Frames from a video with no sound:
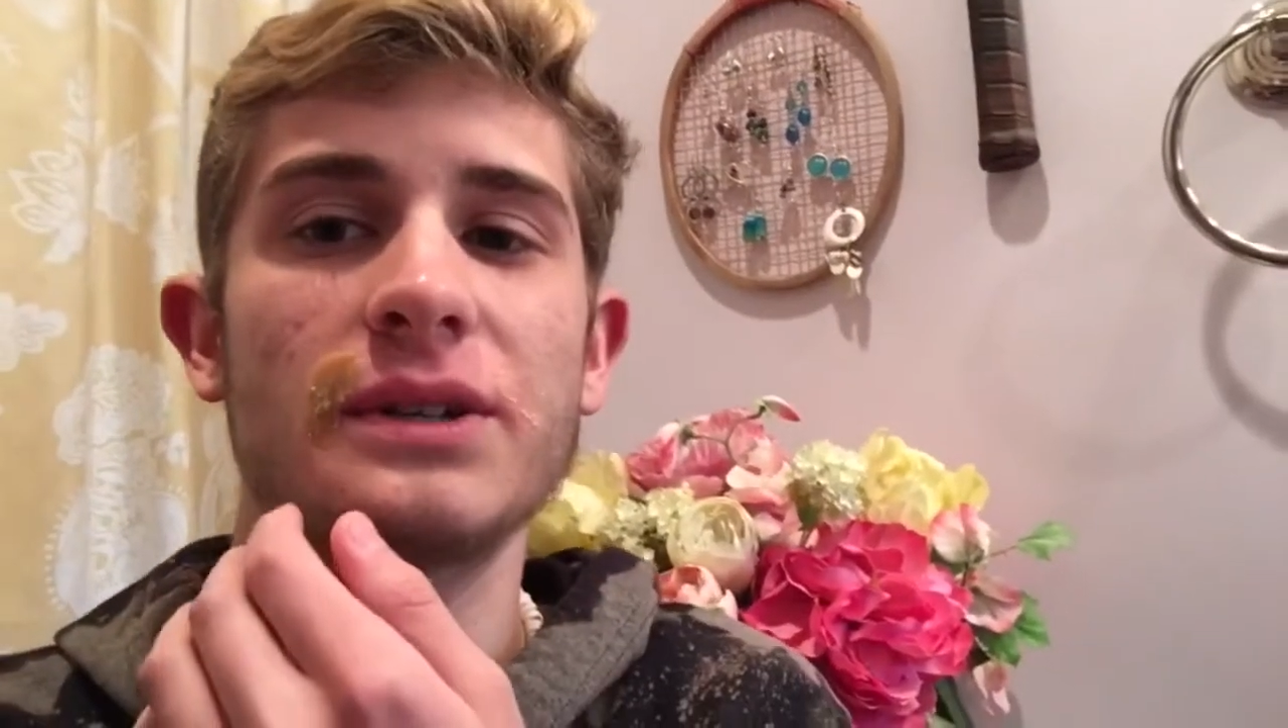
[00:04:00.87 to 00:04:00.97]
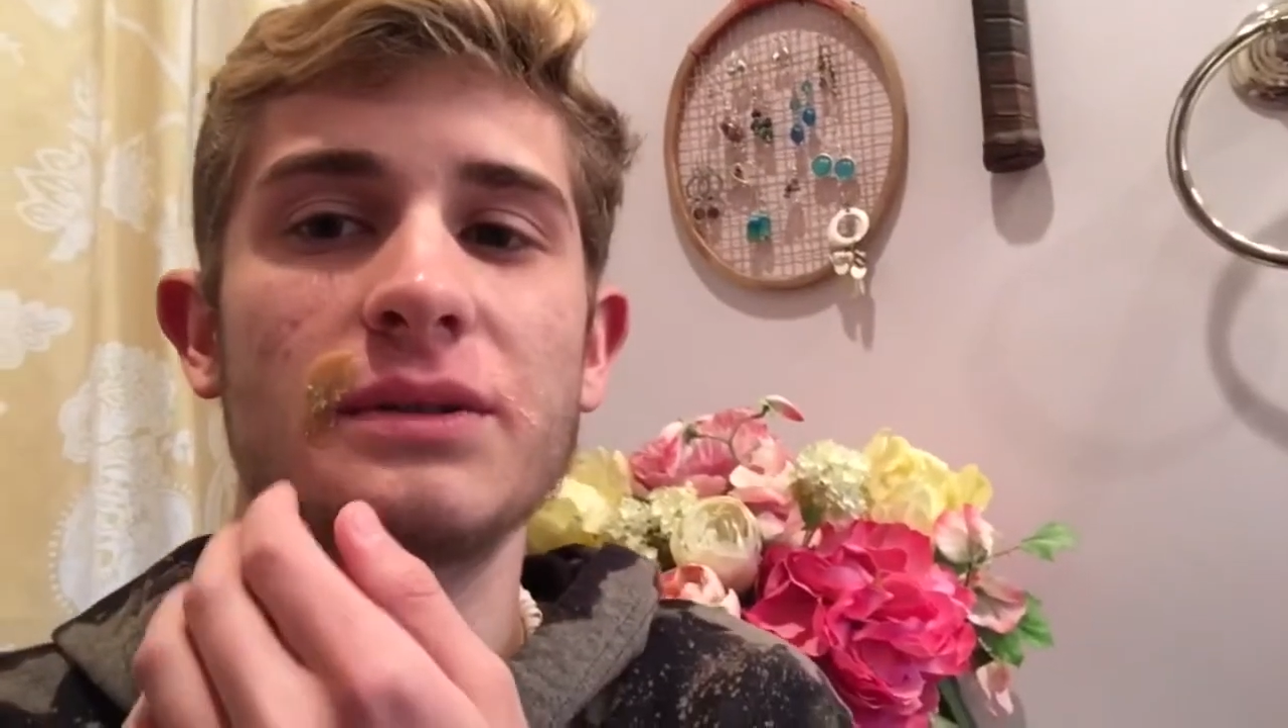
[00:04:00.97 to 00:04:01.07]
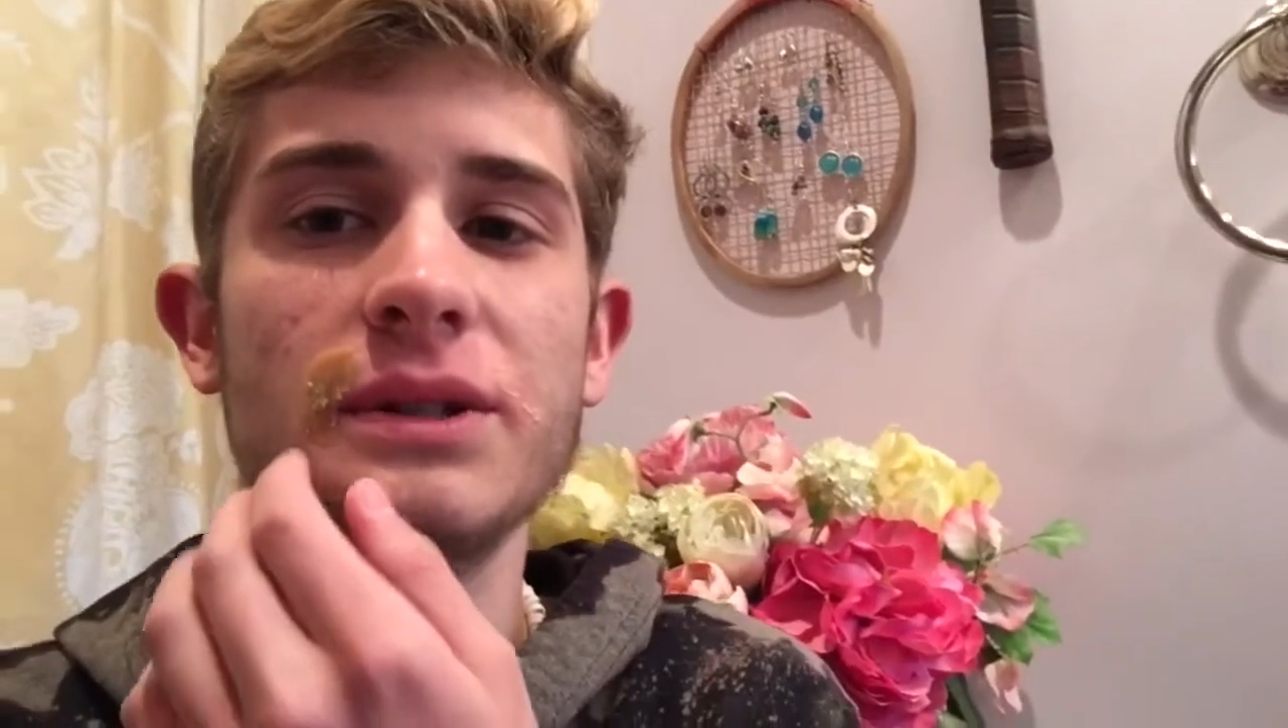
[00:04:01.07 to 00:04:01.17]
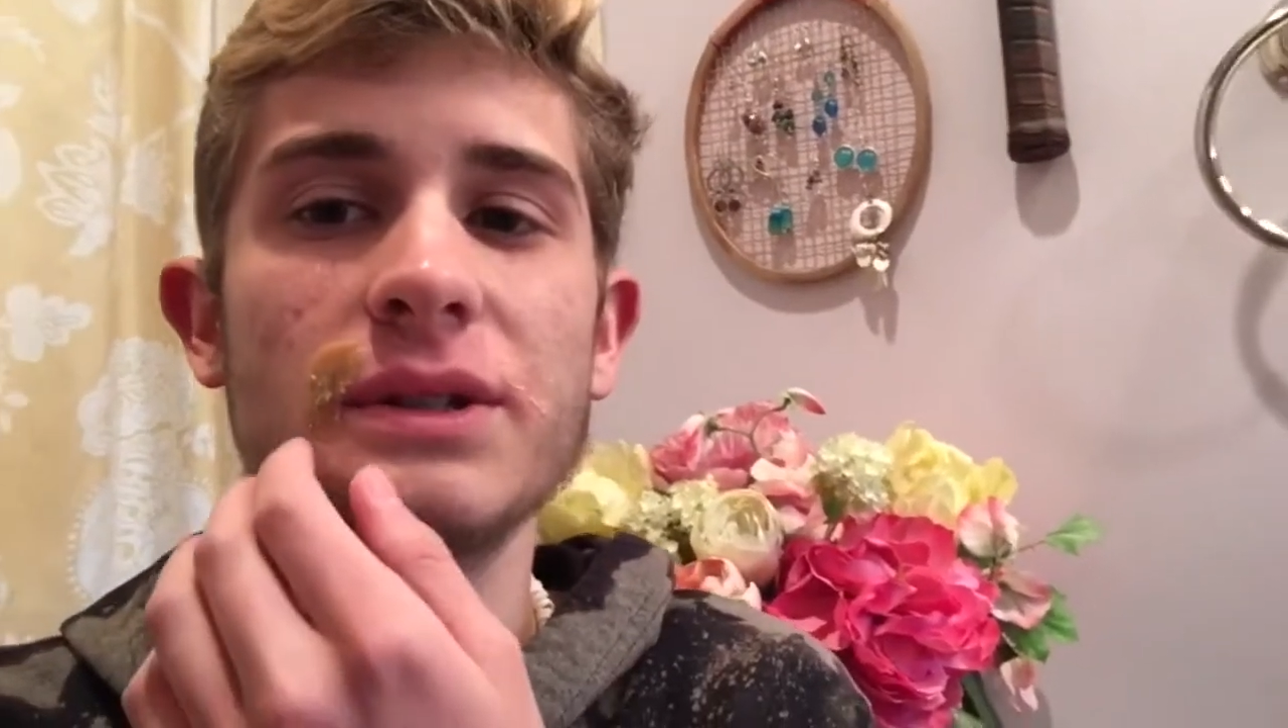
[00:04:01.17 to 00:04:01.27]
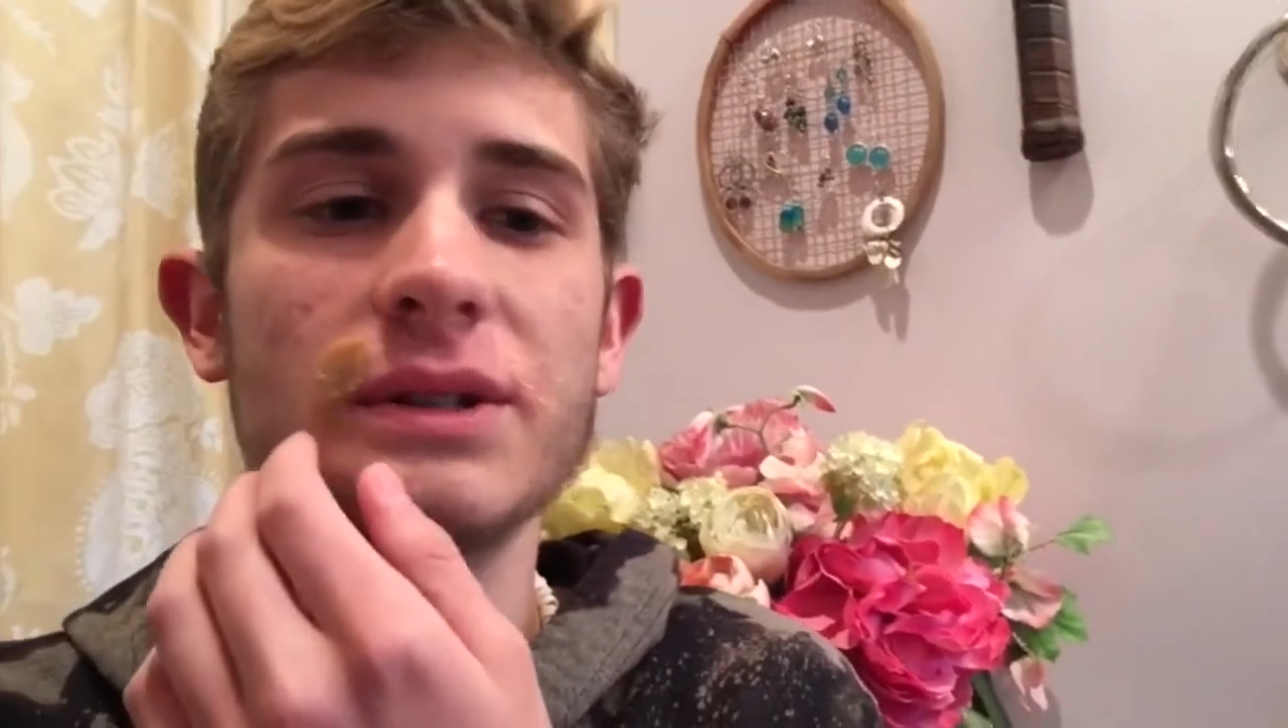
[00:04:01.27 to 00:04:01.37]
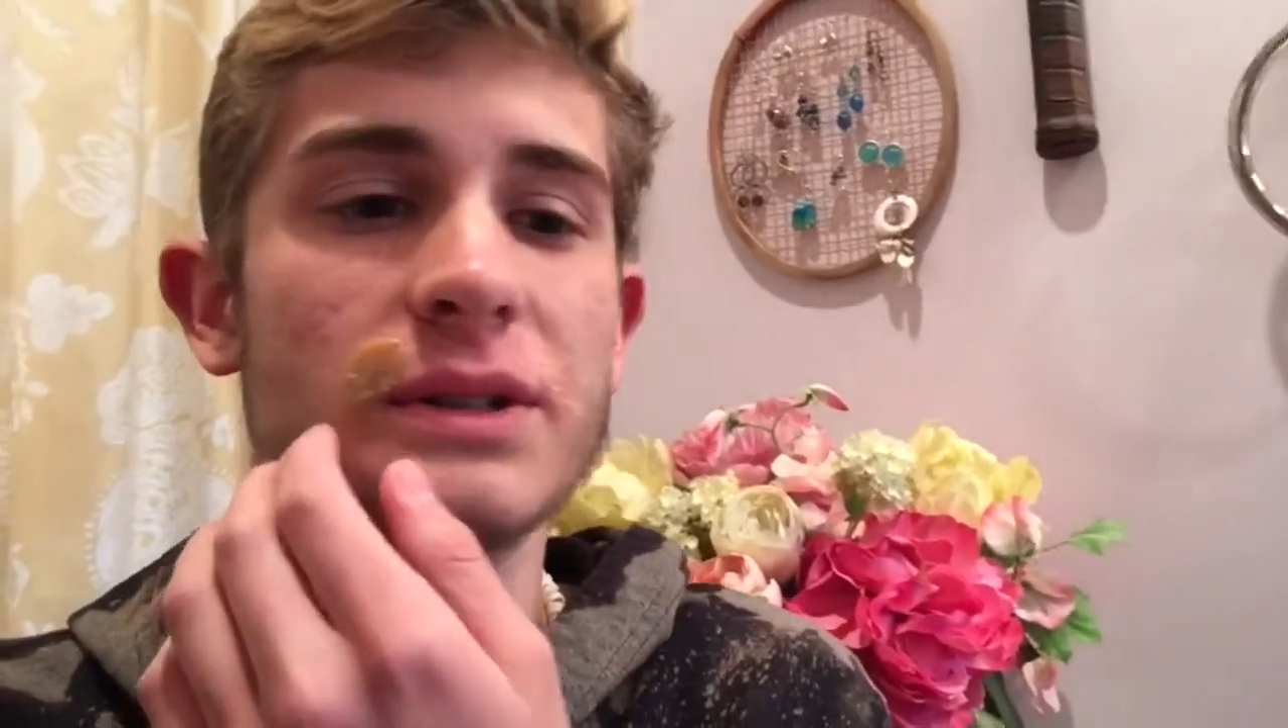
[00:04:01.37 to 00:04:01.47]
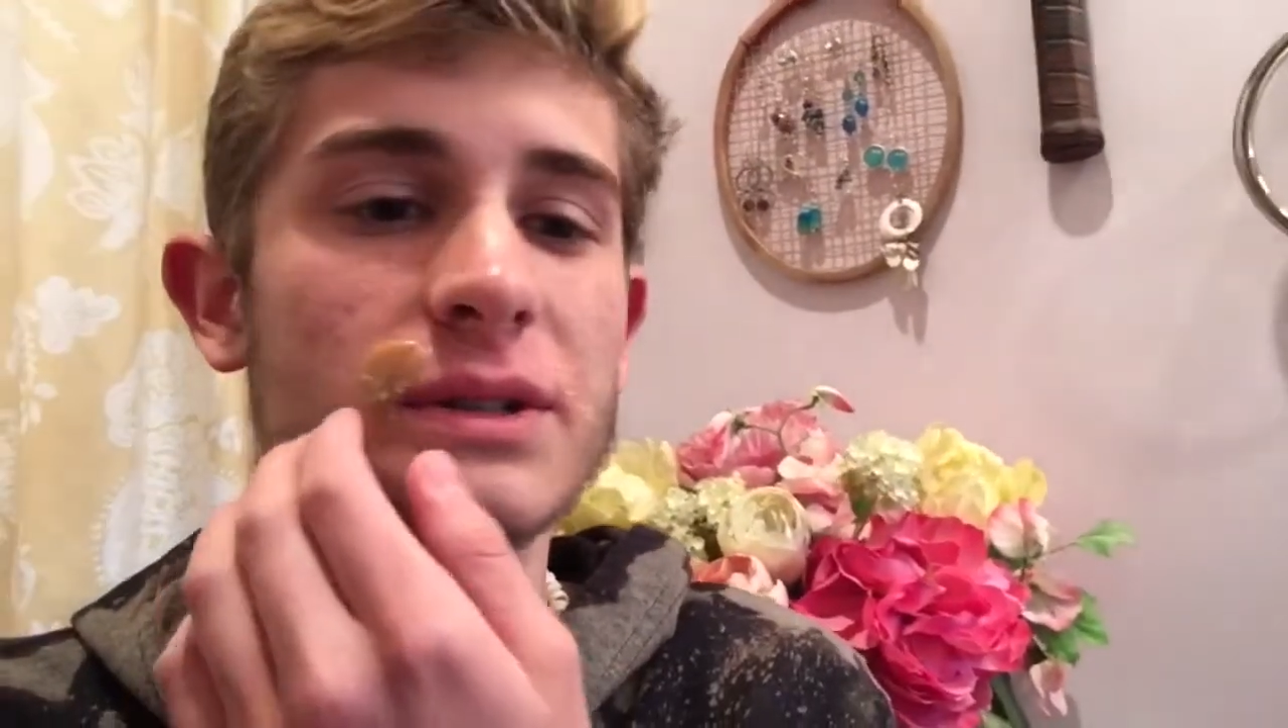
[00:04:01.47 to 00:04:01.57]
tweezers.